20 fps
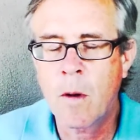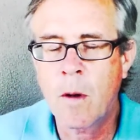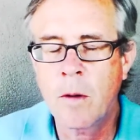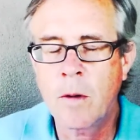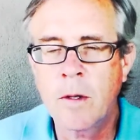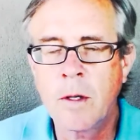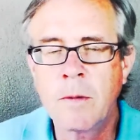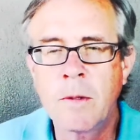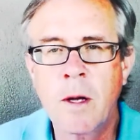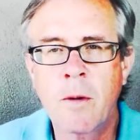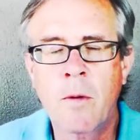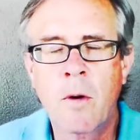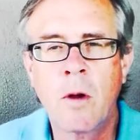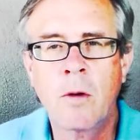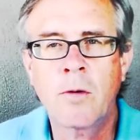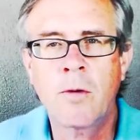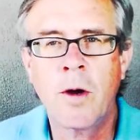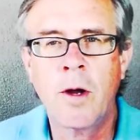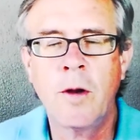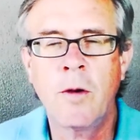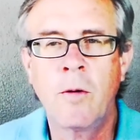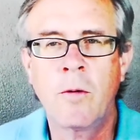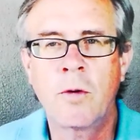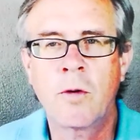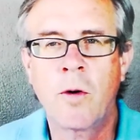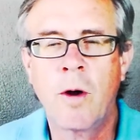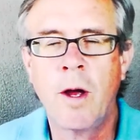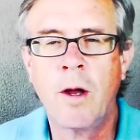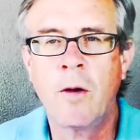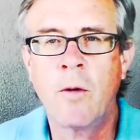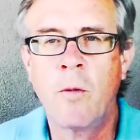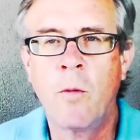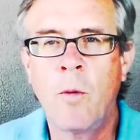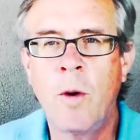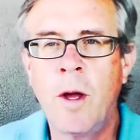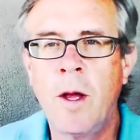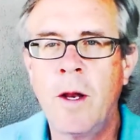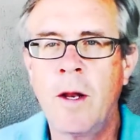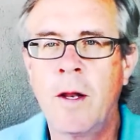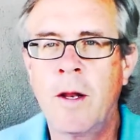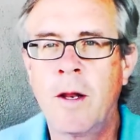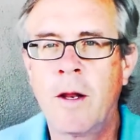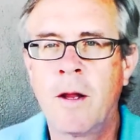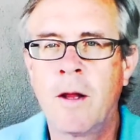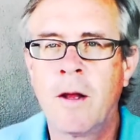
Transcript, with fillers: It seems like we're all trying to trying to win